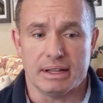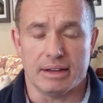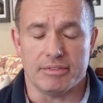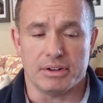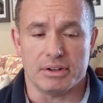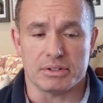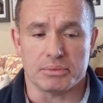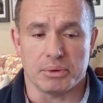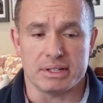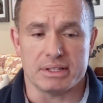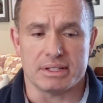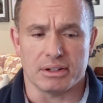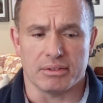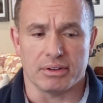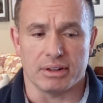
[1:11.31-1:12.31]
If there's
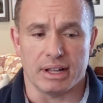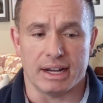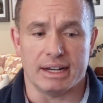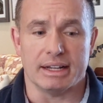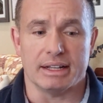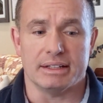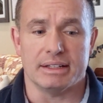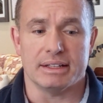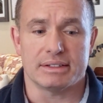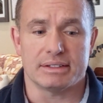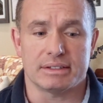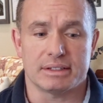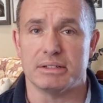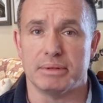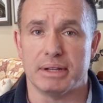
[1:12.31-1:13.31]
one silver lining in
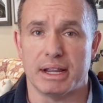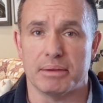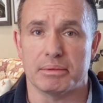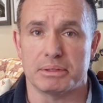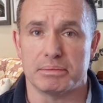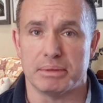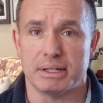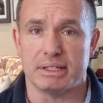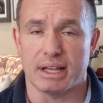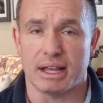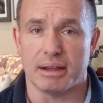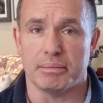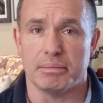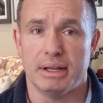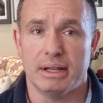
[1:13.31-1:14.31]
this, it's being able to spend
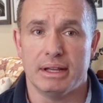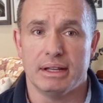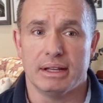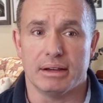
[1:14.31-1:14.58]
time